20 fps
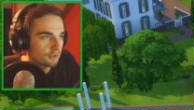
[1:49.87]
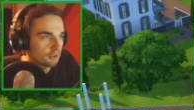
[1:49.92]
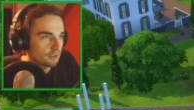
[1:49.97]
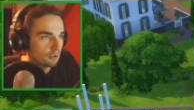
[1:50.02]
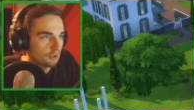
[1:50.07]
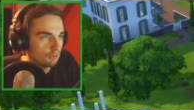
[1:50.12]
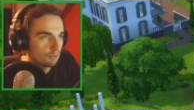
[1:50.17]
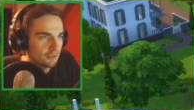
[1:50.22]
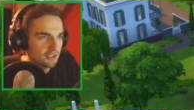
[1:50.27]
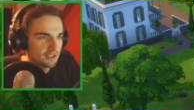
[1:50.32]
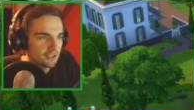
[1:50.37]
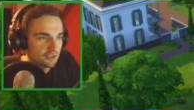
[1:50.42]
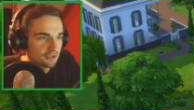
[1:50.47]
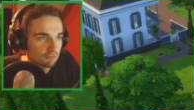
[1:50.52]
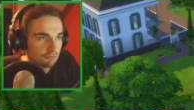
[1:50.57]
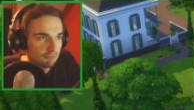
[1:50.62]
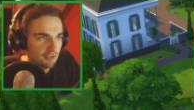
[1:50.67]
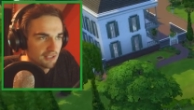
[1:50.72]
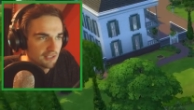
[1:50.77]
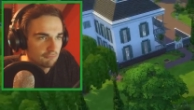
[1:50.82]
The Oh, this
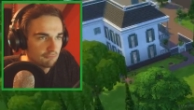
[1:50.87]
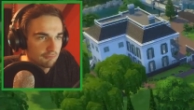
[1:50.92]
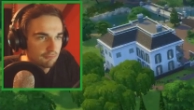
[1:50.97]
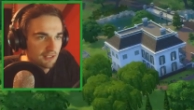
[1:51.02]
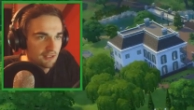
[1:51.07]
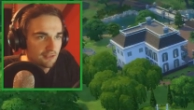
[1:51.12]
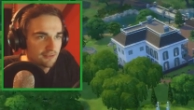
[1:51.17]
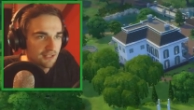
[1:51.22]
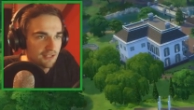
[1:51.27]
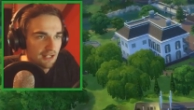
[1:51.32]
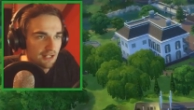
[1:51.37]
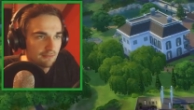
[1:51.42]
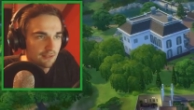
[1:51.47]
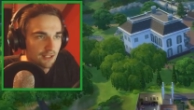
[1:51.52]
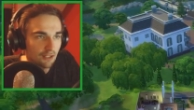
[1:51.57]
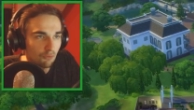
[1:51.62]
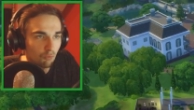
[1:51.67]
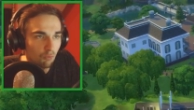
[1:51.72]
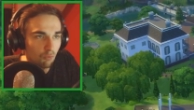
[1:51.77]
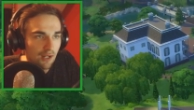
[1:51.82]
is really, really nice
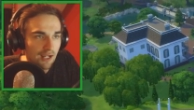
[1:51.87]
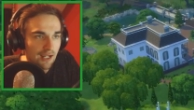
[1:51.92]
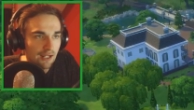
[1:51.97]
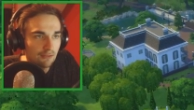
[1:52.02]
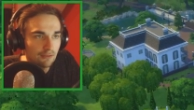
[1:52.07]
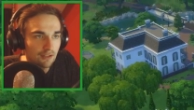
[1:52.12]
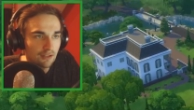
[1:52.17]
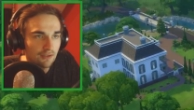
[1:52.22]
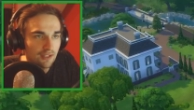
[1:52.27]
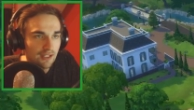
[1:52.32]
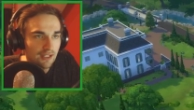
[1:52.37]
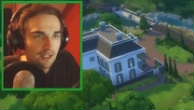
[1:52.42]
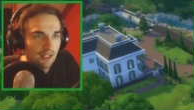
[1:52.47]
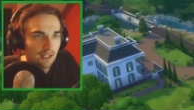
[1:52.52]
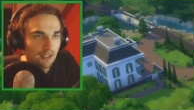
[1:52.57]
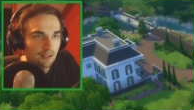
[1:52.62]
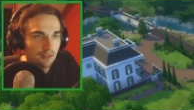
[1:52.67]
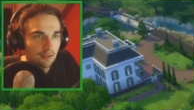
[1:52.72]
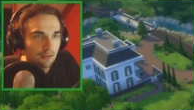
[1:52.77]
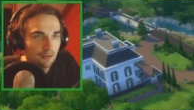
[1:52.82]
area. Wow, look at
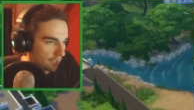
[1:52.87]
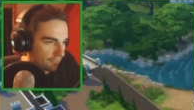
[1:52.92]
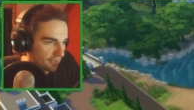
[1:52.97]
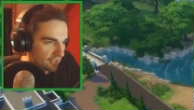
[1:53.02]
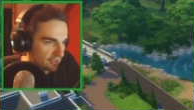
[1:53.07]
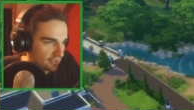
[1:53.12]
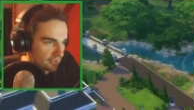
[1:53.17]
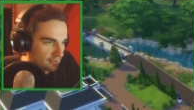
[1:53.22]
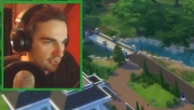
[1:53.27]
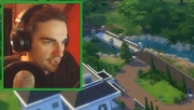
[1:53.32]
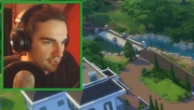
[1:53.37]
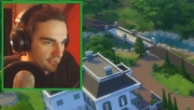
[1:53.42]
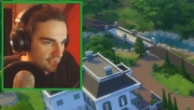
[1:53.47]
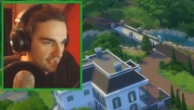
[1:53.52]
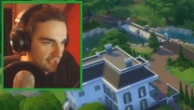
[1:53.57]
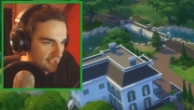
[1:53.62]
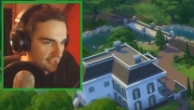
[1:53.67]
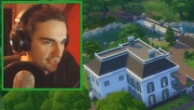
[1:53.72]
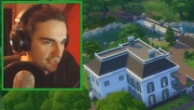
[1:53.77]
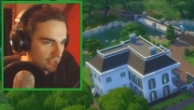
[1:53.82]
that. I think the,
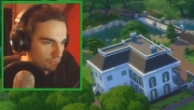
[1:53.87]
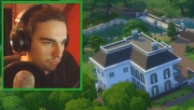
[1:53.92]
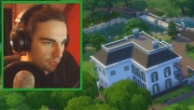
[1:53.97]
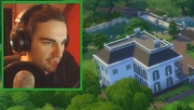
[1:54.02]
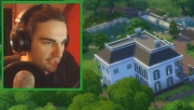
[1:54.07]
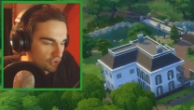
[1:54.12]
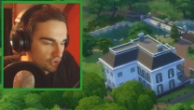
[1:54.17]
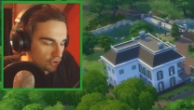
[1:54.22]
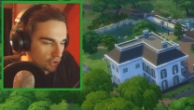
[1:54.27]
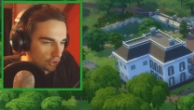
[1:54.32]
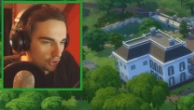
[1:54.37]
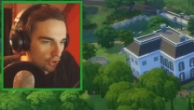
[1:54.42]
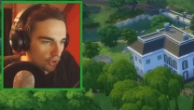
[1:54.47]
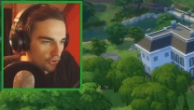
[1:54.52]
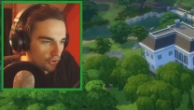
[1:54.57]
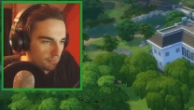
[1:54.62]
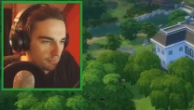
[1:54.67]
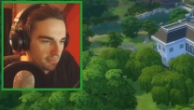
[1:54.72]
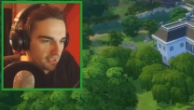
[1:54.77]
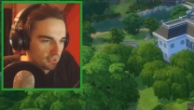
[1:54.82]
the easiest one is just to
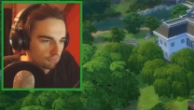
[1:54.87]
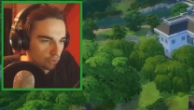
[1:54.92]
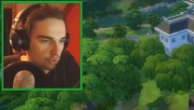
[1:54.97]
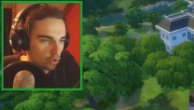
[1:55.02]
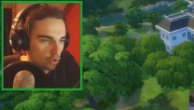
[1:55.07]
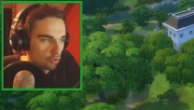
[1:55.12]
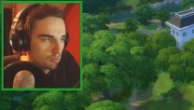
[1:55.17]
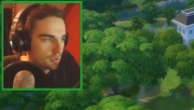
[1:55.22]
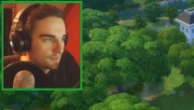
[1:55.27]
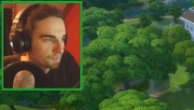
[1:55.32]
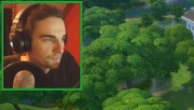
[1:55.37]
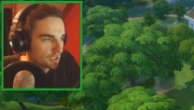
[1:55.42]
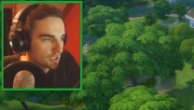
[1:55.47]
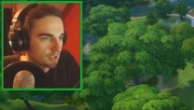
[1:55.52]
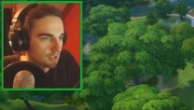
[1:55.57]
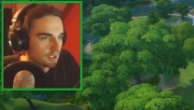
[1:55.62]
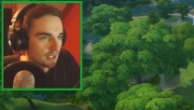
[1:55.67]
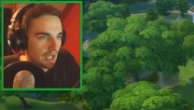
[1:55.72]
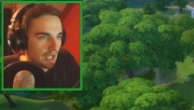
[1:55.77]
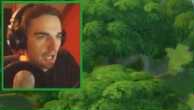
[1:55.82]
lock them in a room.
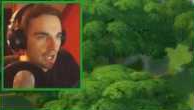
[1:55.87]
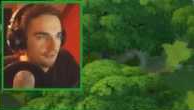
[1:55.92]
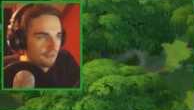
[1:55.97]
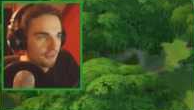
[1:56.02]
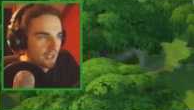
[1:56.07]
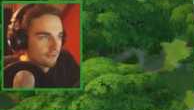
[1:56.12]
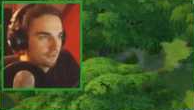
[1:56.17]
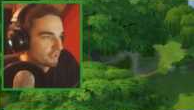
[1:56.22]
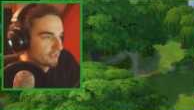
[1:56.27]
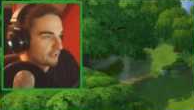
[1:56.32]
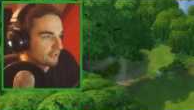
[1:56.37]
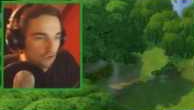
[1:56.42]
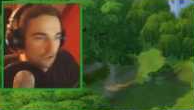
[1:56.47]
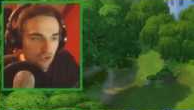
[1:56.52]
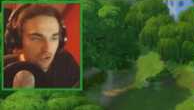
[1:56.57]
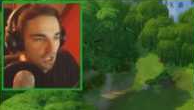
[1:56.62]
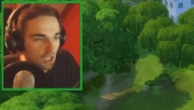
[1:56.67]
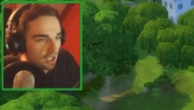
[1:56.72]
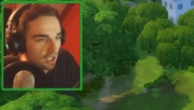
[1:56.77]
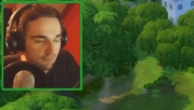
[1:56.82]
And then they
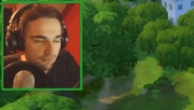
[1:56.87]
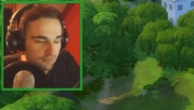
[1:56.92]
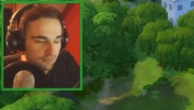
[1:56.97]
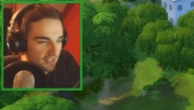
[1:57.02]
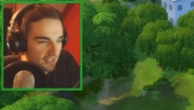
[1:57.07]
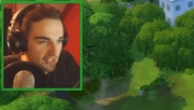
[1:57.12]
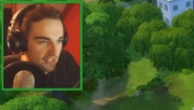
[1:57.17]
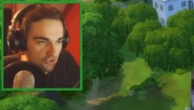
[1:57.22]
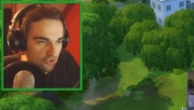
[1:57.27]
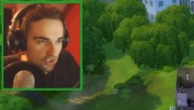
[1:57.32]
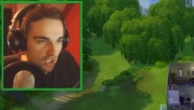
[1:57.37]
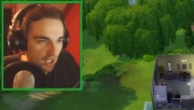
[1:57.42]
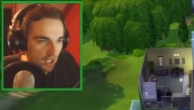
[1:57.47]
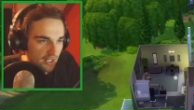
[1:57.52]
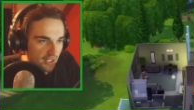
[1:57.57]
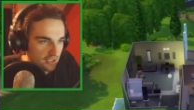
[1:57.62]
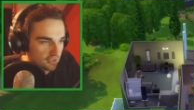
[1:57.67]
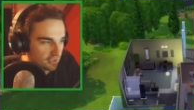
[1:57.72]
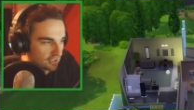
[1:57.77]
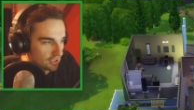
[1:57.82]
just starve. And they just
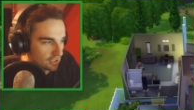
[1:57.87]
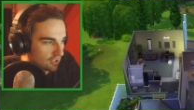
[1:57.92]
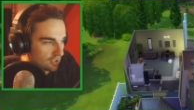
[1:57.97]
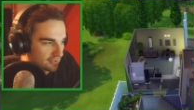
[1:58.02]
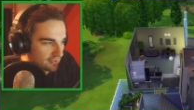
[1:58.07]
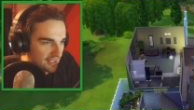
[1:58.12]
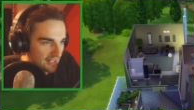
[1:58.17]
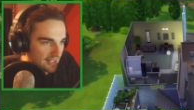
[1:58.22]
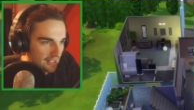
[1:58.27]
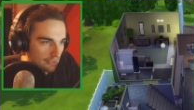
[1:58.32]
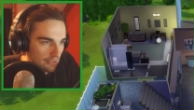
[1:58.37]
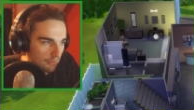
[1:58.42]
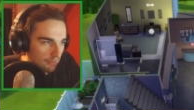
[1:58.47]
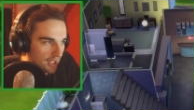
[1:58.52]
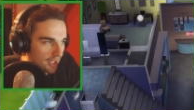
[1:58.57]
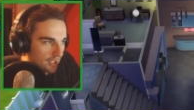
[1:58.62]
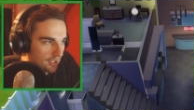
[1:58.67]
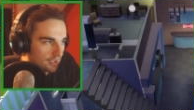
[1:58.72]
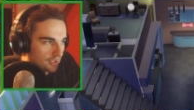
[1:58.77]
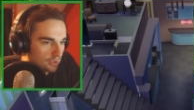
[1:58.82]
die because they can't get
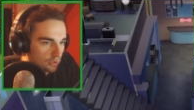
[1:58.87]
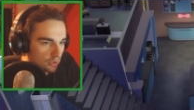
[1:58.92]
anywhere.